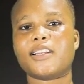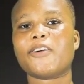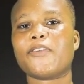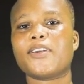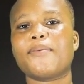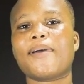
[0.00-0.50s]

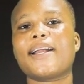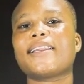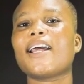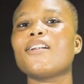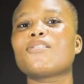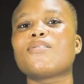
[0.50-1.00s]
Though they
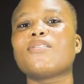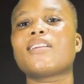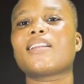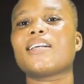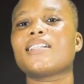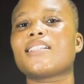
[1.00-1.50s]
might tend to do
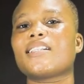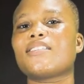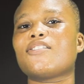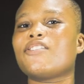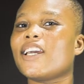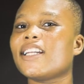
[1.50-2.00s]
things
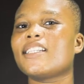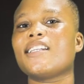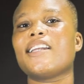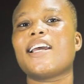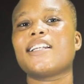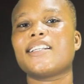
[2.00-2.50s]

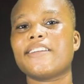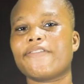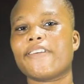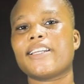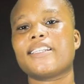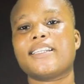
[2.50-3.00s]
strangely and
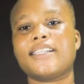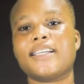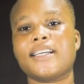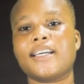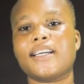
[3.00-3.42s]
differently.